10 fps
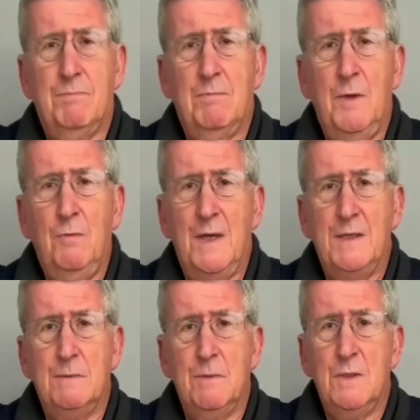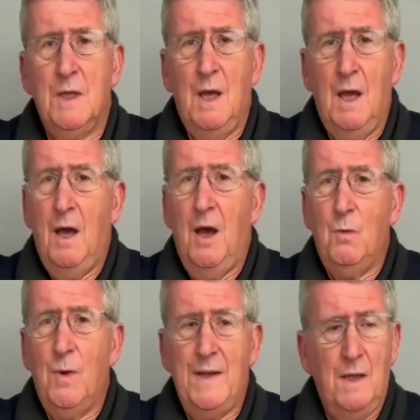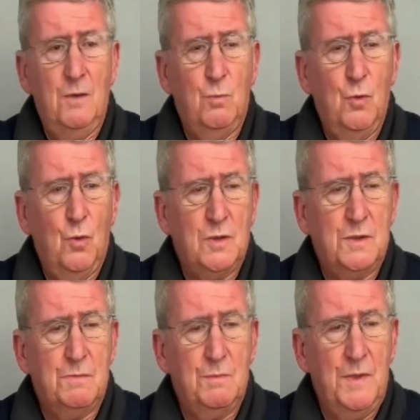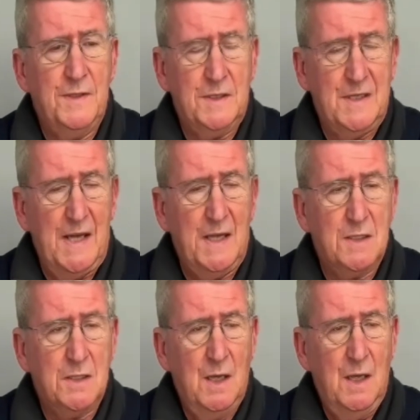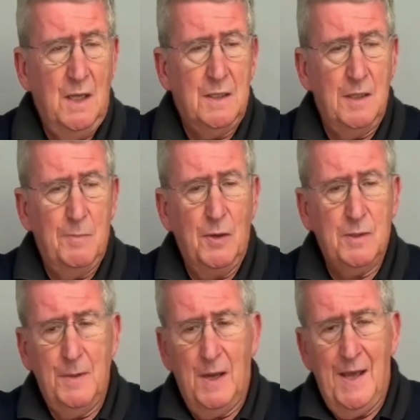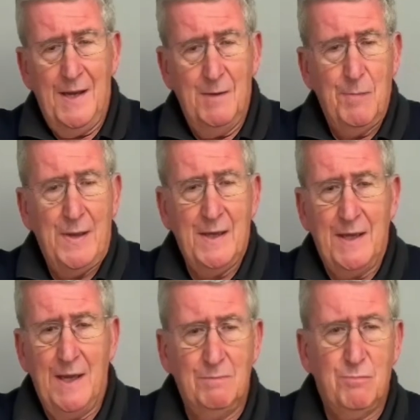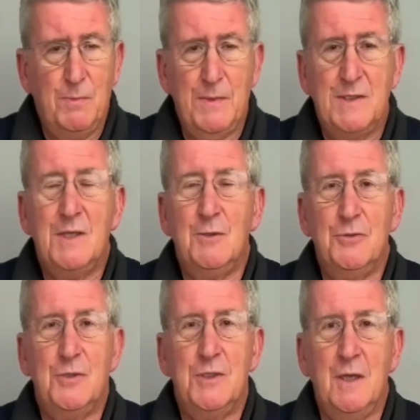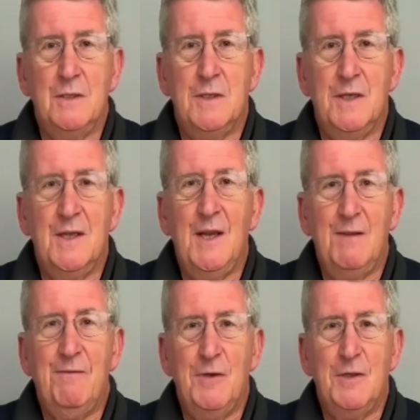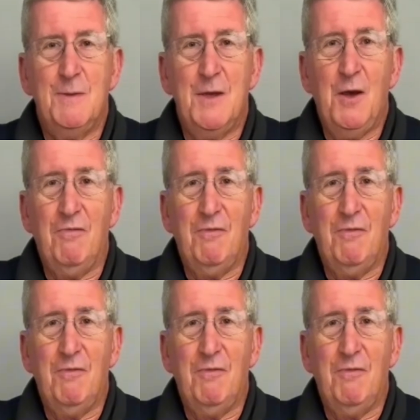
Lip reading: arrangement, I walked with sticks to the bottom of the lane and back again, probably 200 yards, and it nearly finished me off.